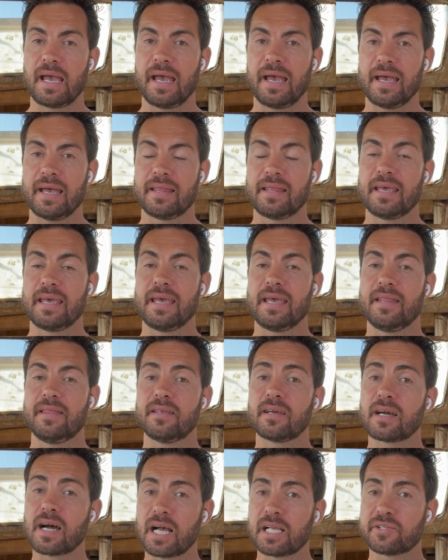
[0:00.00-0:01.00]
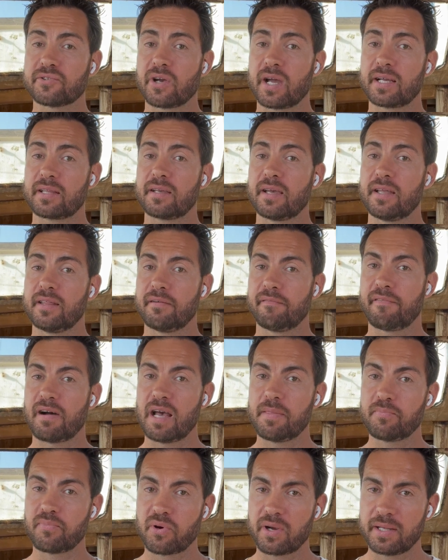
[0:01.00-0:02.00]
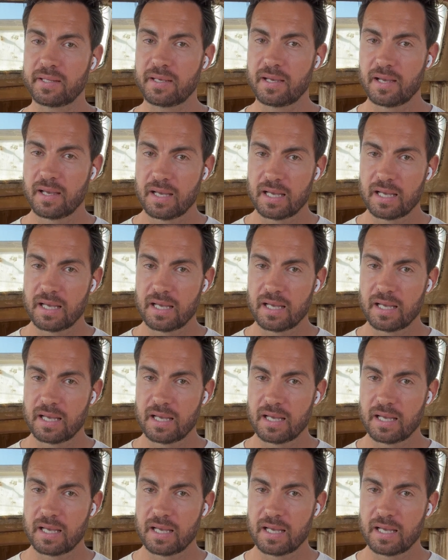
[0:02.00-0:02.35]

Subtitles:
and in the contract, in the fine print,